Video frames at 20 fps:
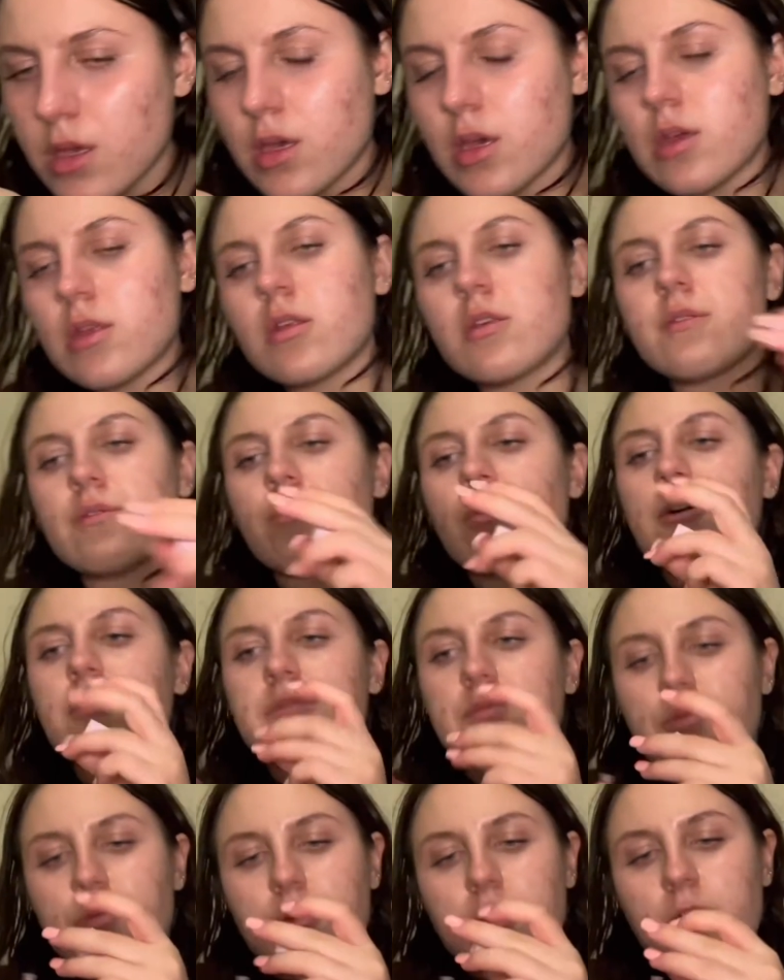It is
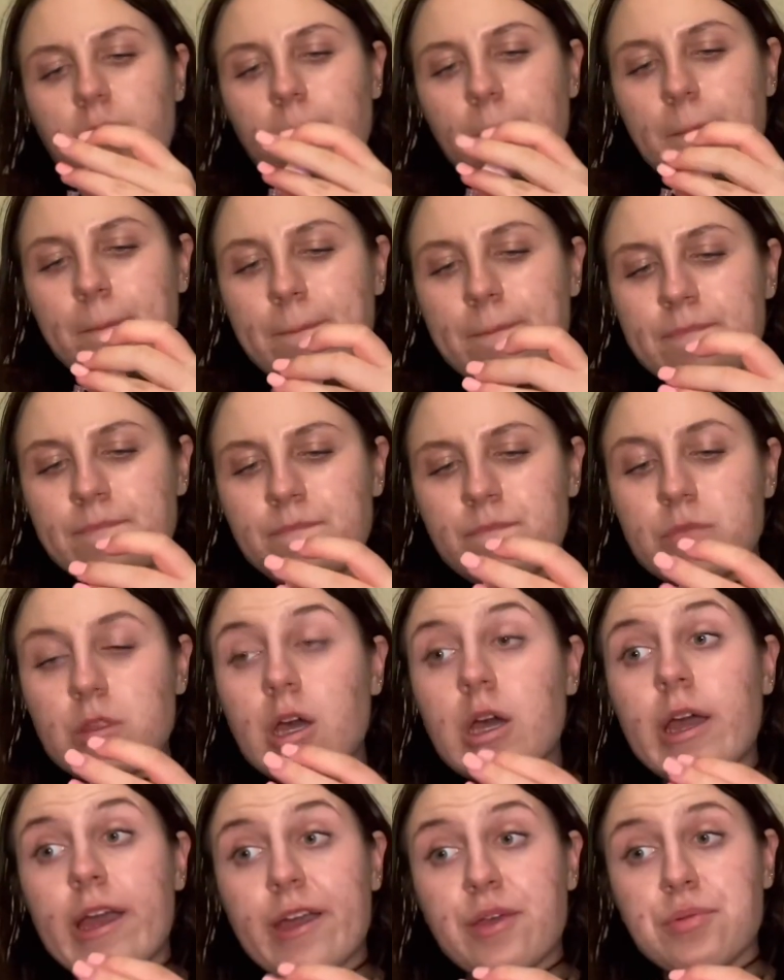raspberry.
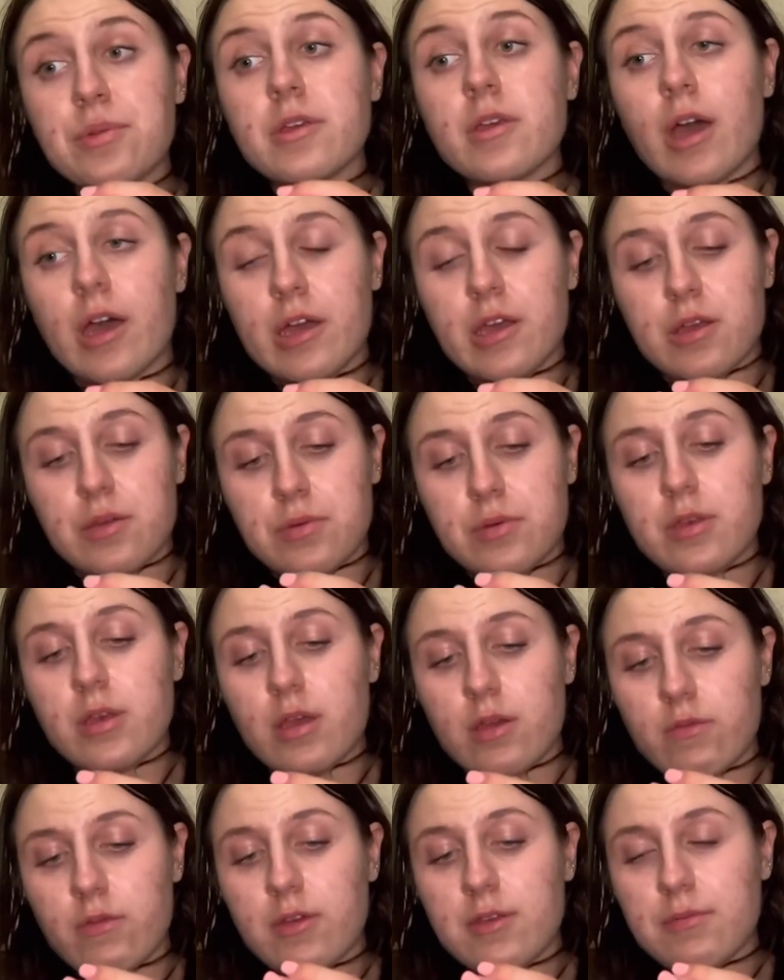I actually
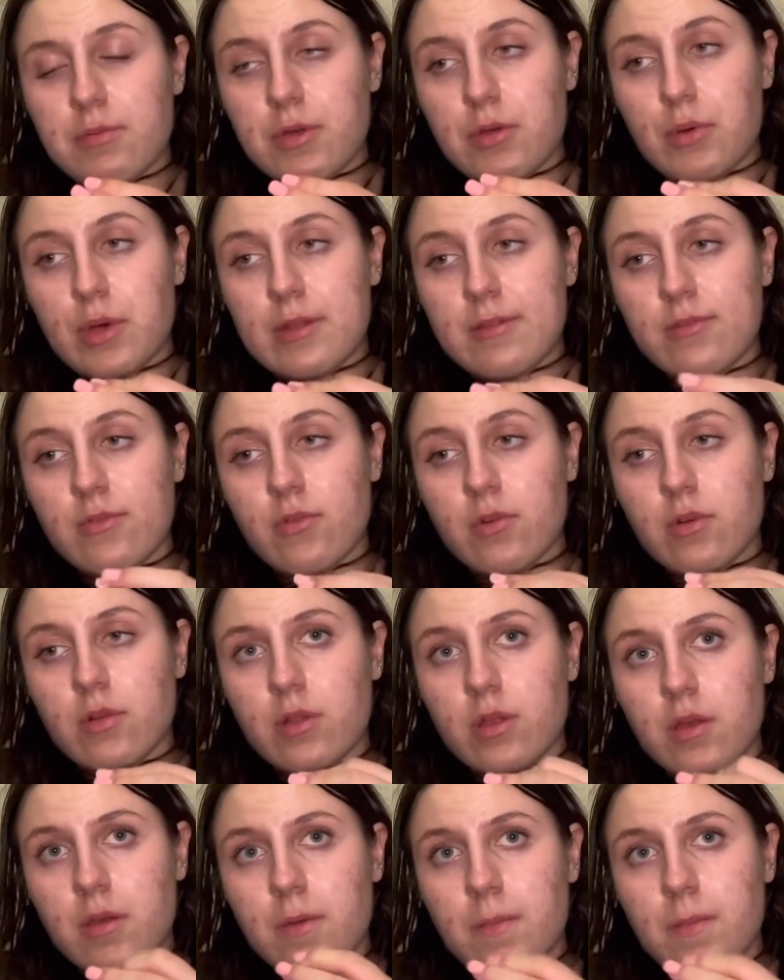get raspberry quite strongly.